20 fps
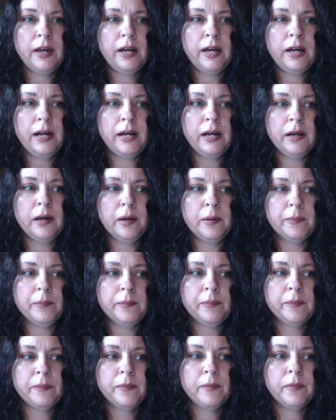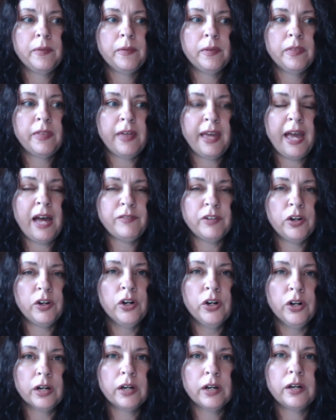um, they have a
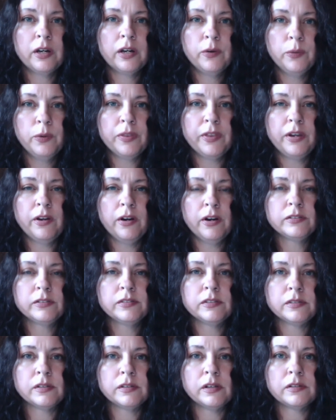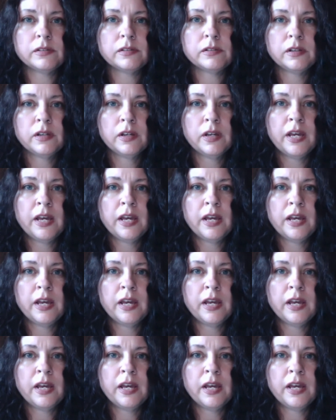hook with a narcissist.